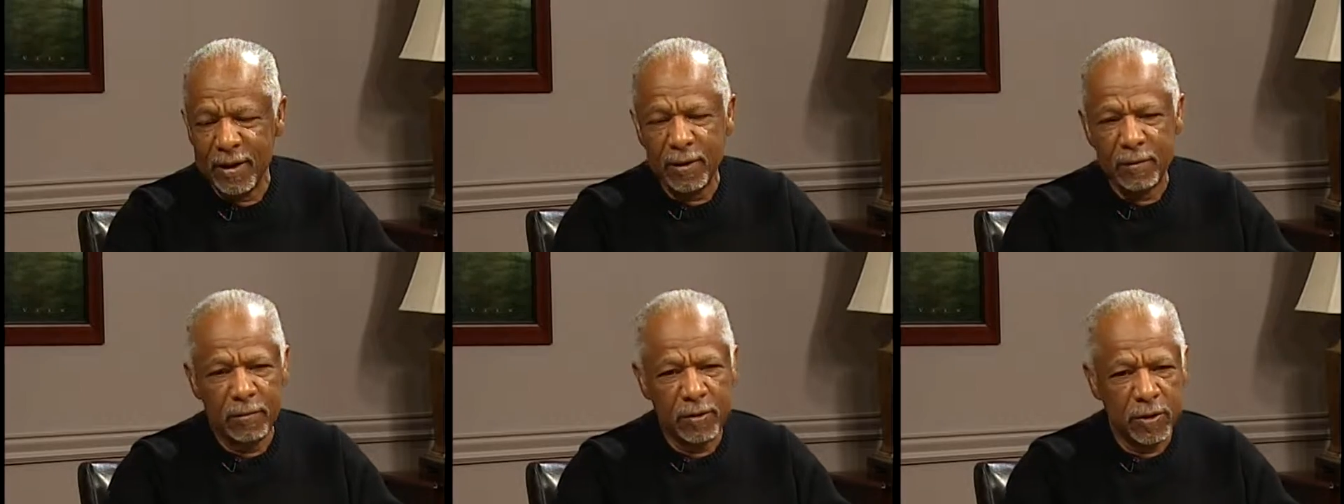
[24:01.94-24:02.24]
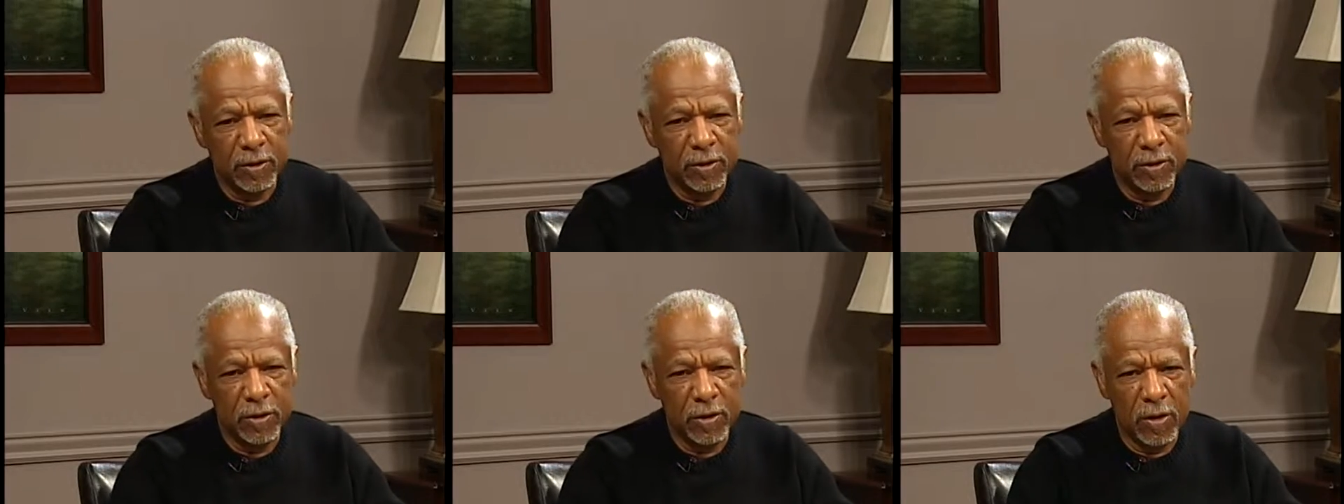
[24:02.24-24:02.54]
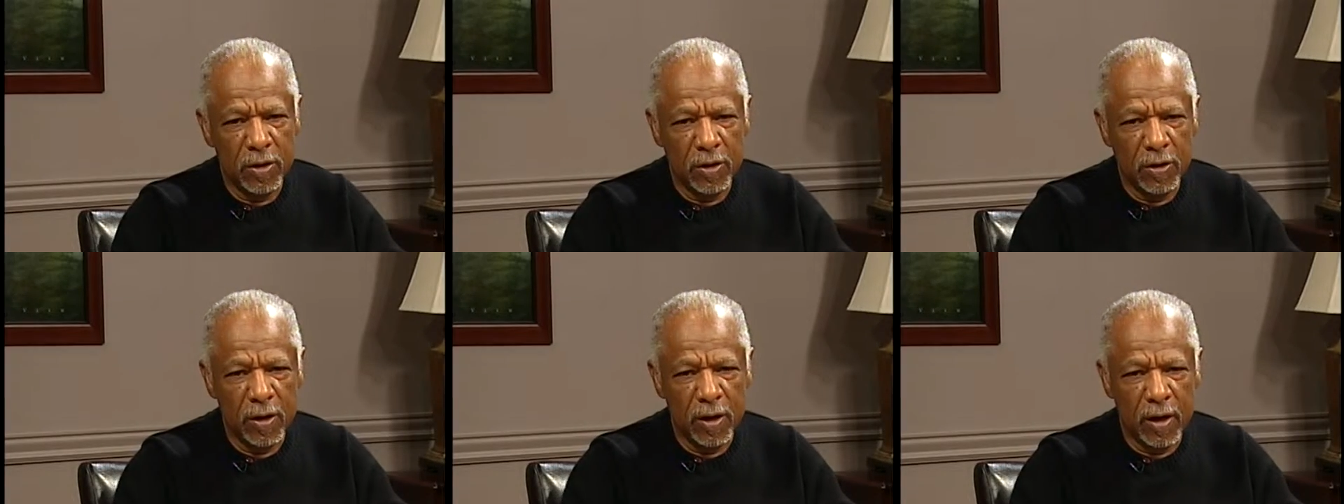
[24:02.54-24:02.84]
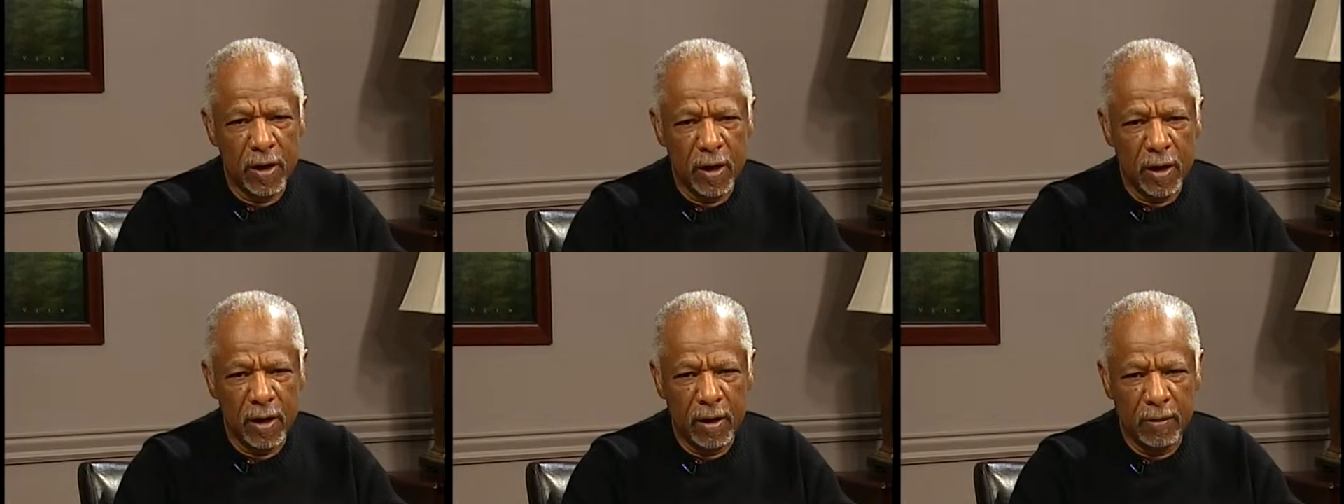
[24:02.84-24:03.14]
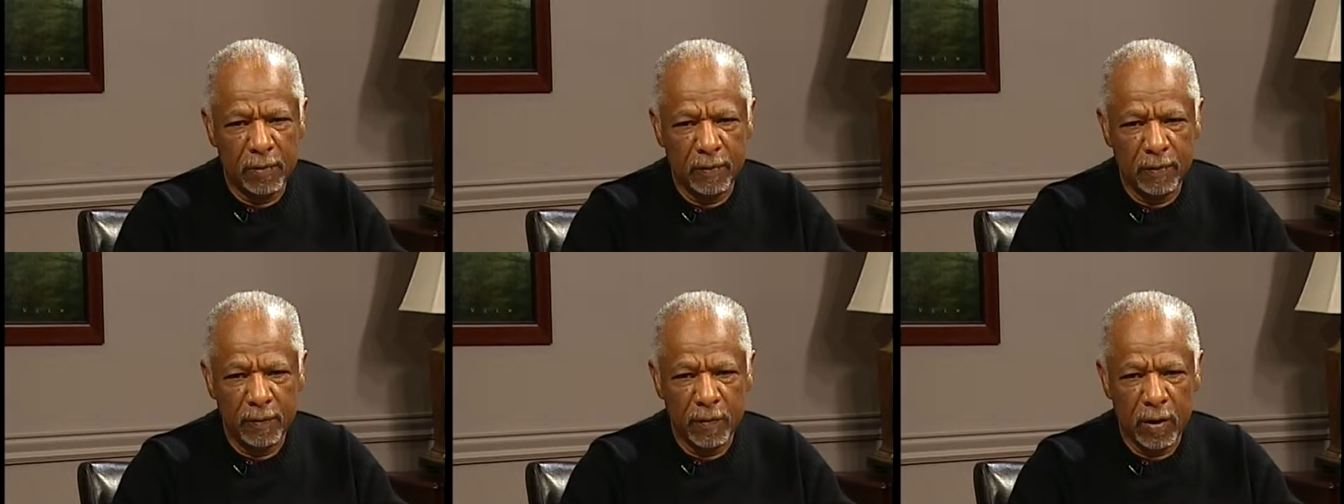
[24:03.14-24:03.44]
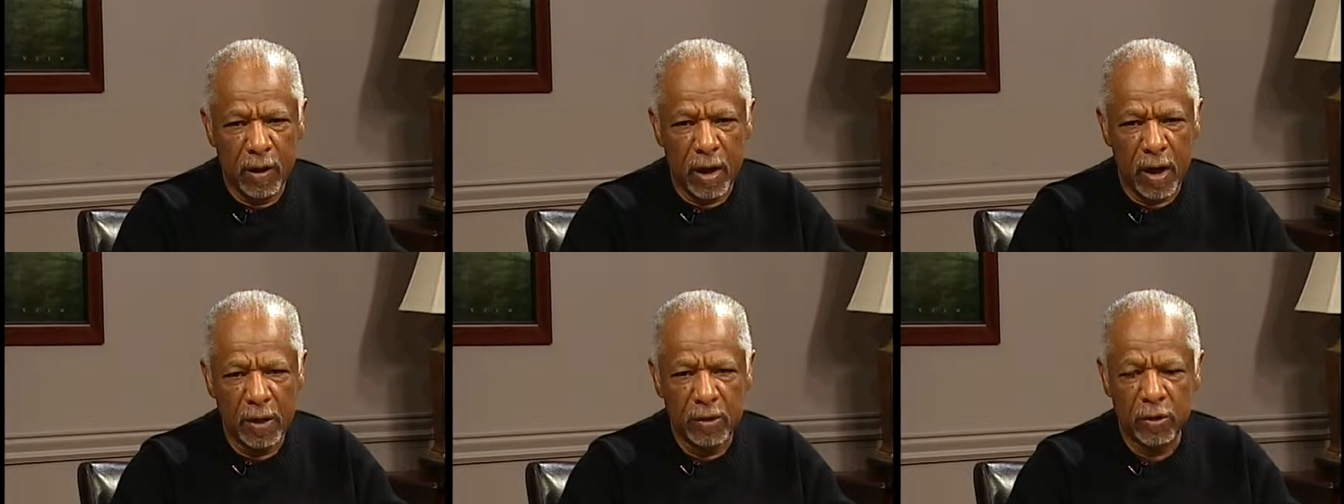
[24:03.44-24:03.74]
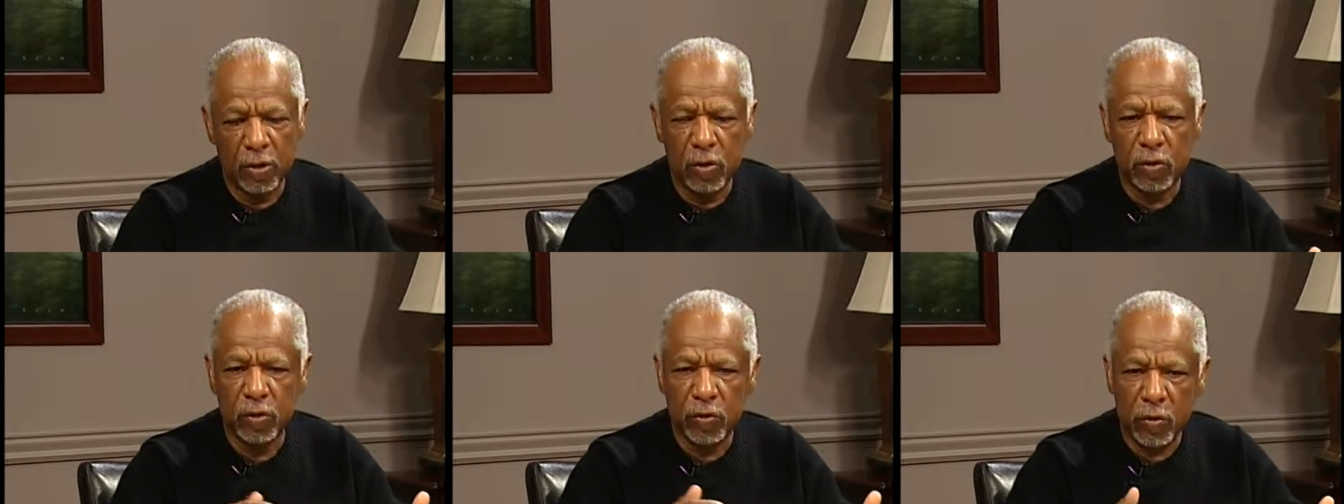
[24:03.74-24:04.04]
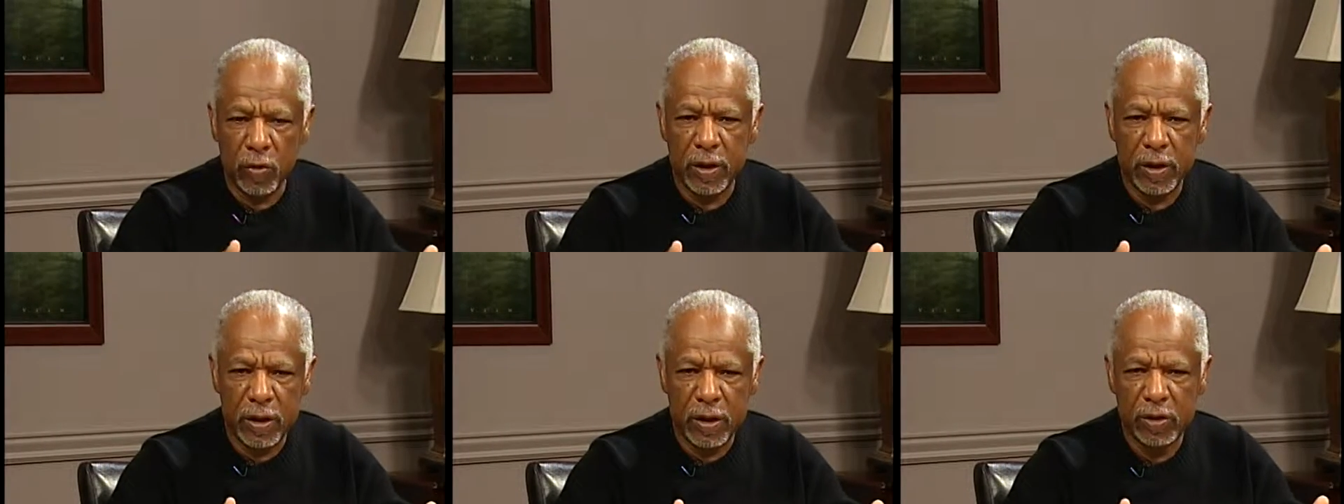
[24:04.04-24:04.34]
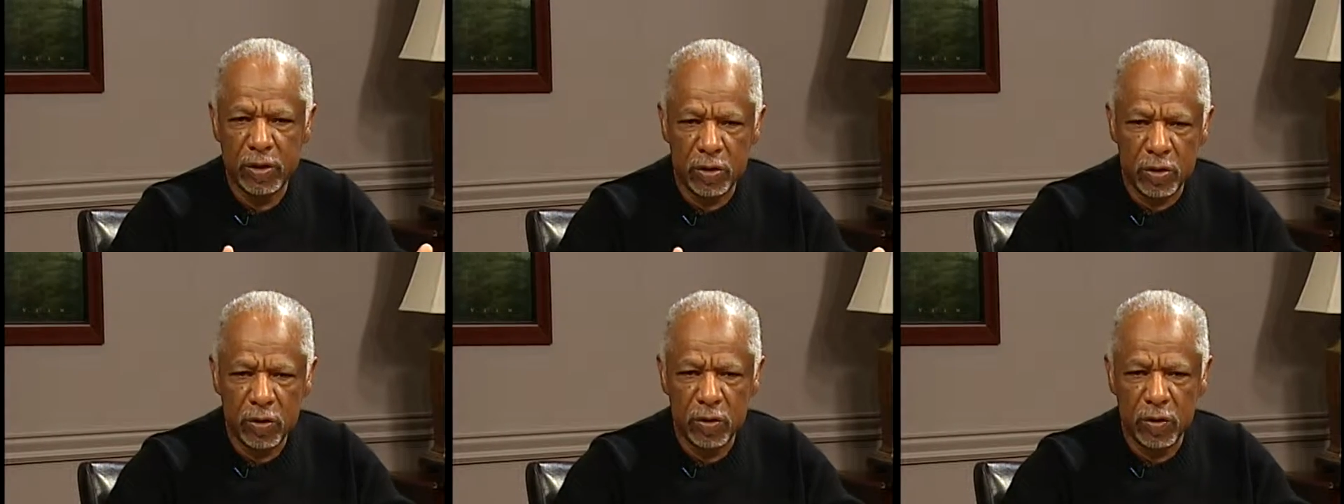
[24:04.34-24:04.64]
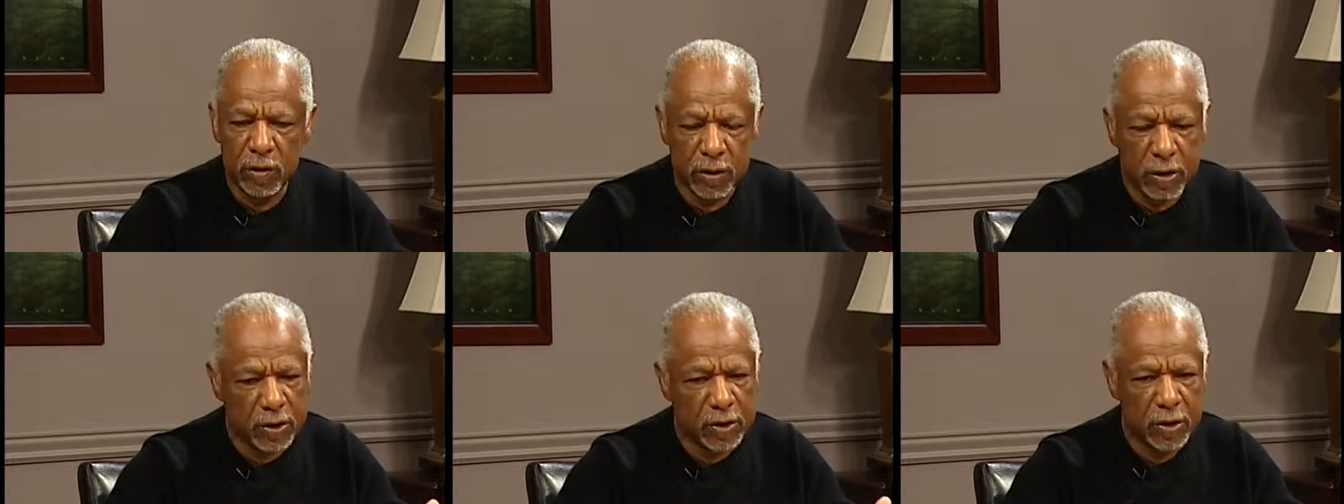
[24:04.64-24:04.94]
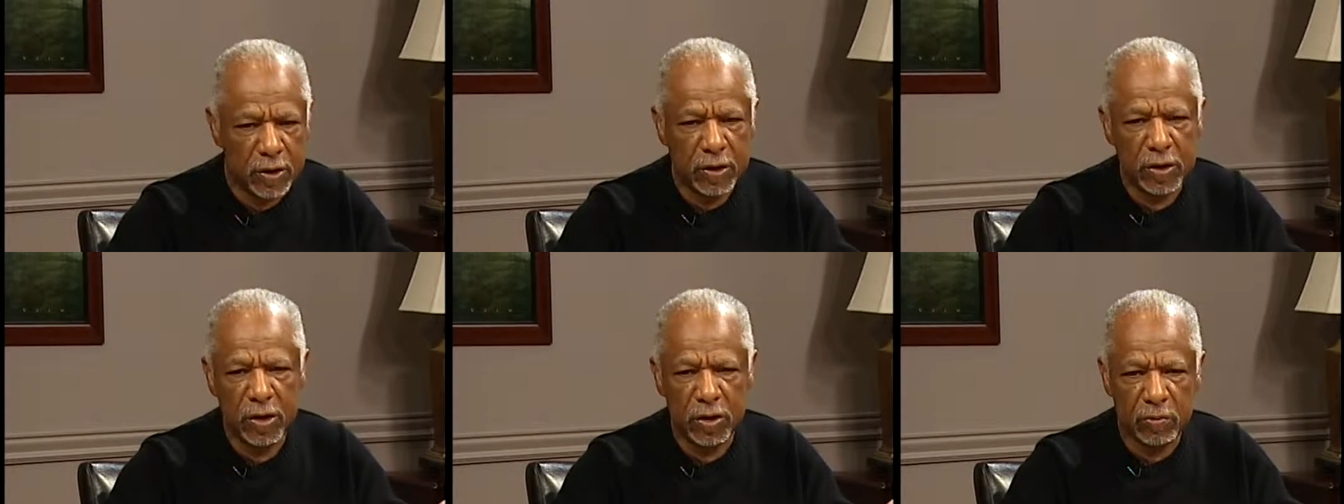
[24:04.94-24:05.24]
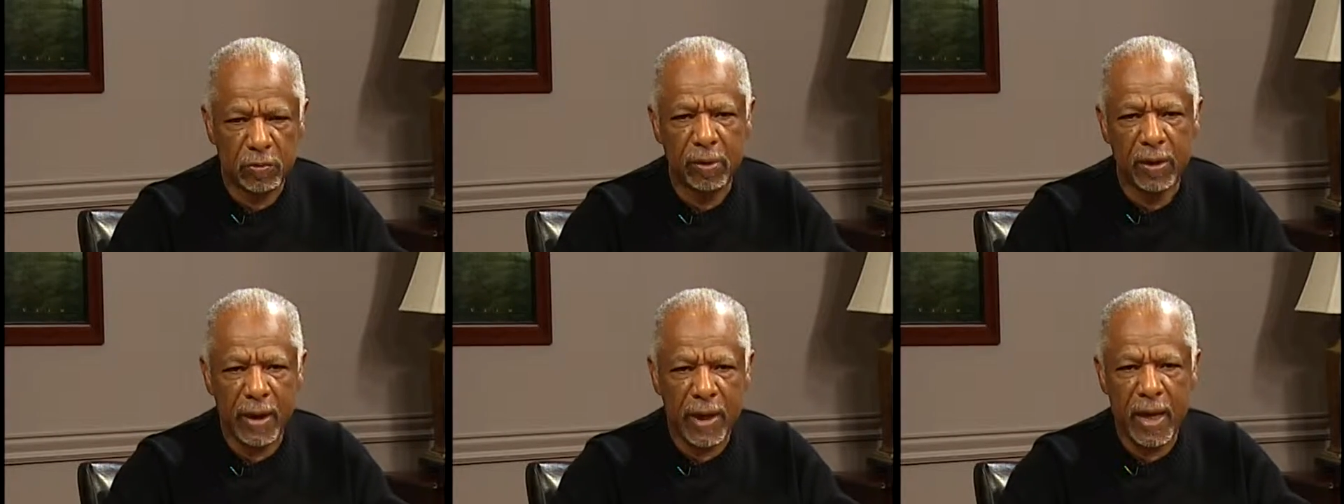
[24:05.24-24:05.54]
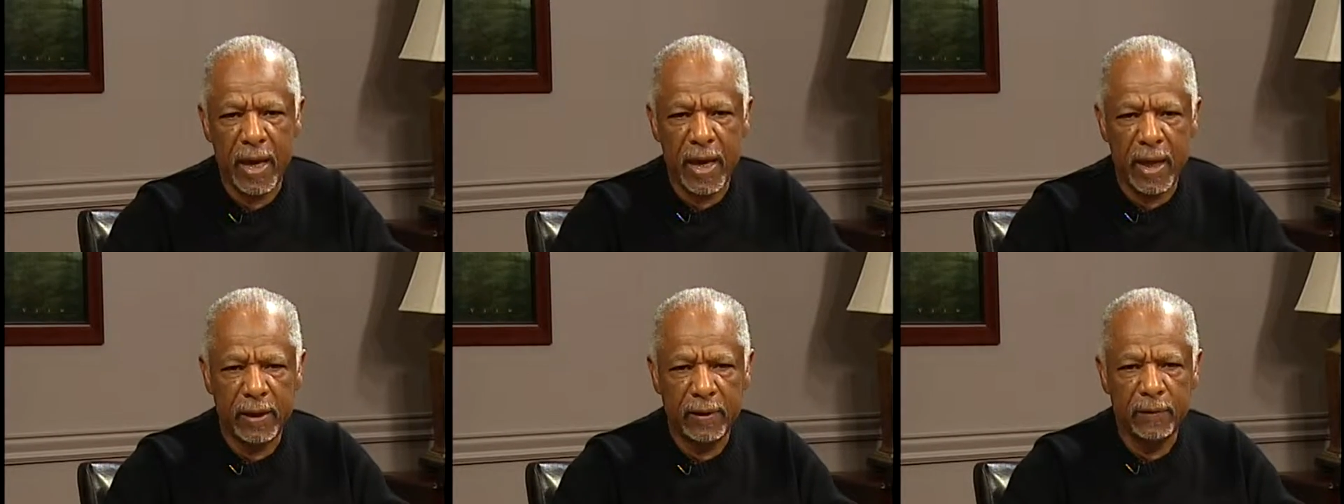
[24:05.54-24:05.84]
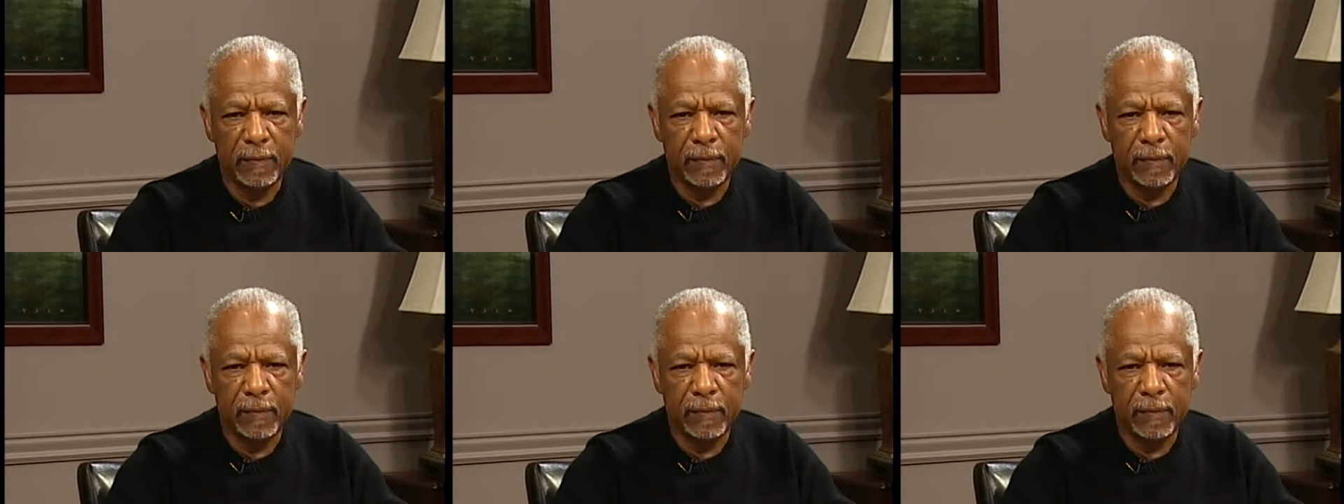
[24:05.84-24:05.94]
But you know, um, God knows what He's doing. This is His plan.